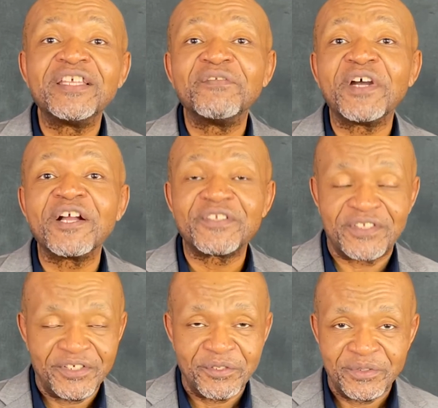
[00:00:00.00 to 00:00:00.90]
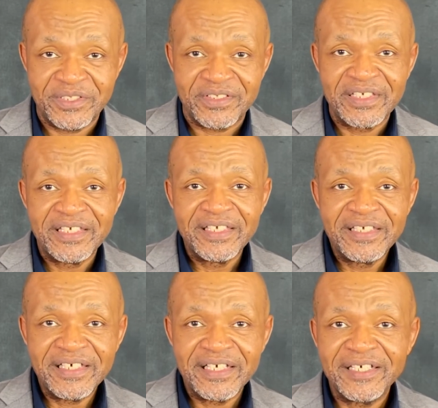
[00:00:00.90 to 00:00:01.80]
of our series,
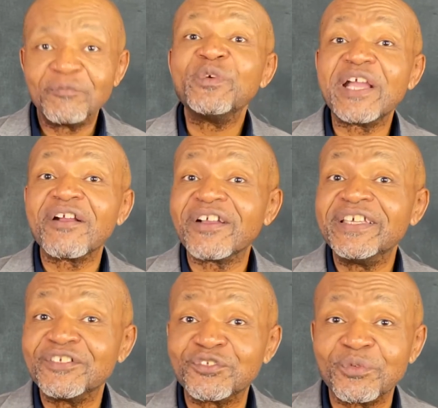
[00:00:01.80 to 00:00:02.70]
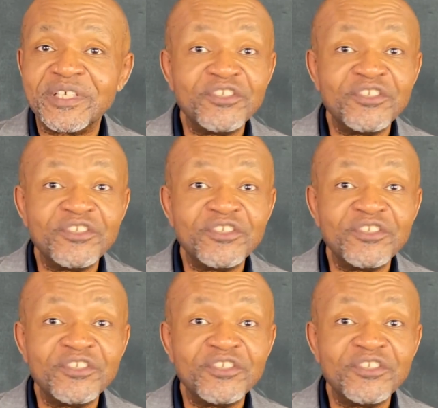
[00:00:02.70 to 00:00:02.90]
We Are Our History.